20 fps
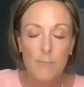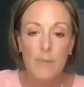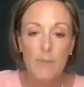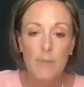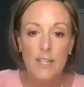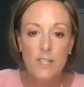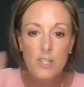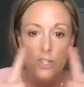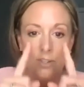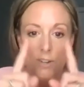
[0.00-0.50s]

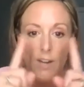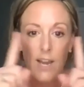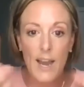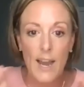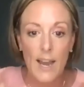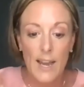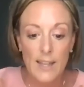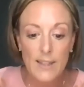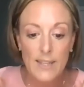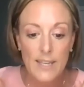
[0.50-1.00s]
because your
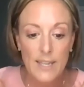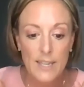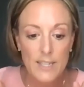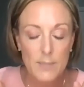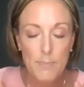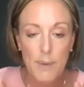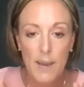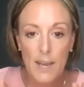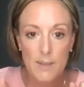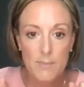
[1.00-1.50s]
eyelids
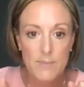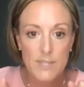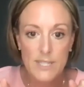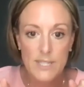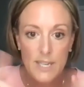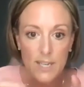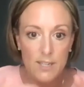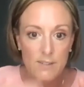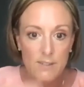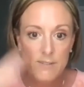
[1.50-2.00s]
by
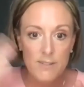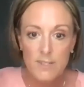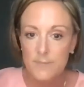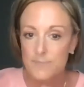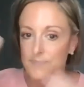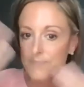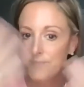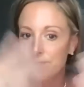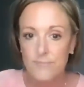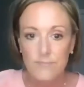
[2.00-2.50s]
themselves
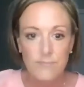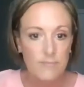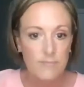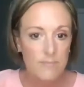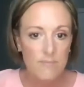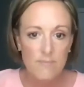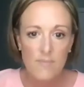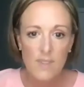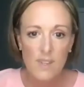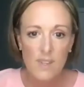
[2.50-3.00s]

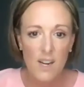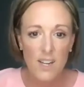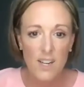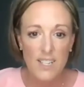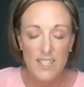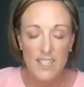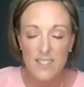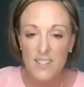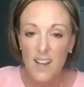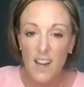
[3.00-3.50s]
are
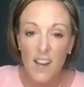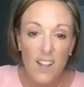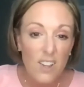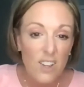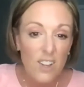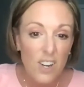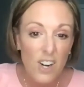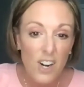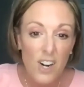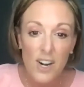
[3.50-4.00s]

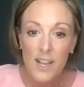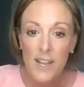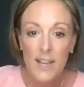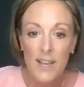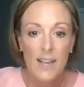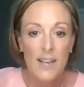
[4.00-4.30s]
discolored.